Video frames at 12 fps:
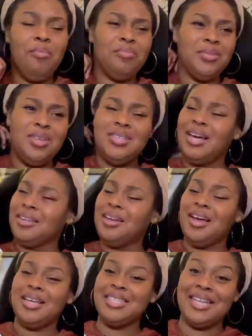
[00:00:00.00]
he was like,
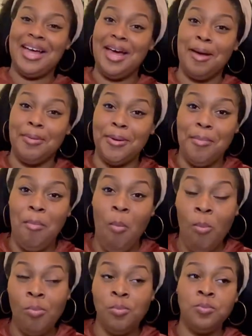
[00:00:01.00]
no, that's not happening.
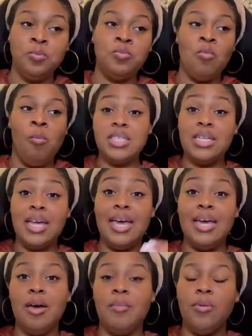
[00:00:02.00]
As the
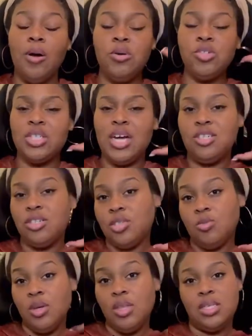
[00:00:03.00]
day approached, I
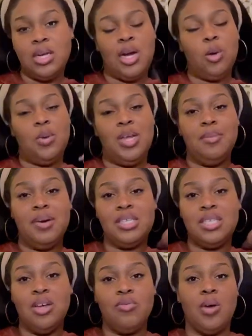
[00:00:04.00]
just really started weaning
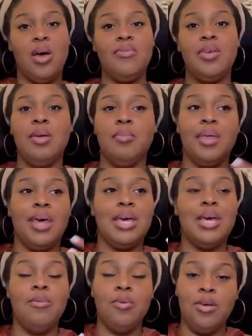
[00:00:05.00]
myself off of him. Like
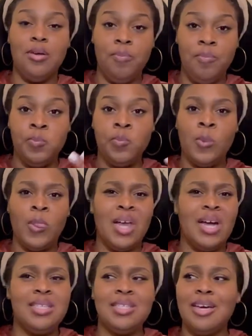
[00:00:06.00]
he would
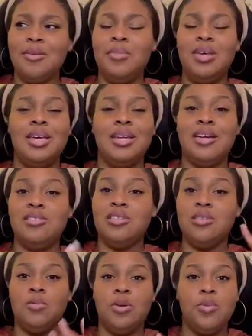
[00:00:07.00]
contact me and I
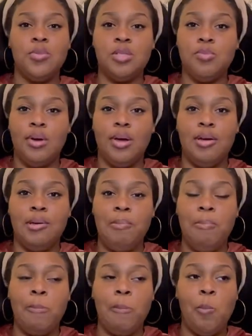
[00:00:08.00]
just wouldn't respond.